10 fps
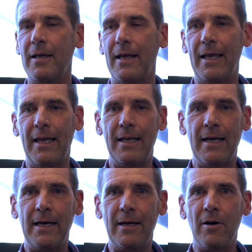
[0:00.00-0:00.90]
and
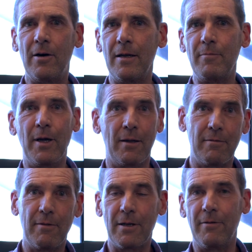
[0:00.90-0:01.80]

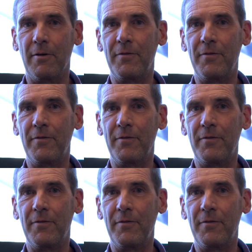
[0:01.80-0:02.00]
the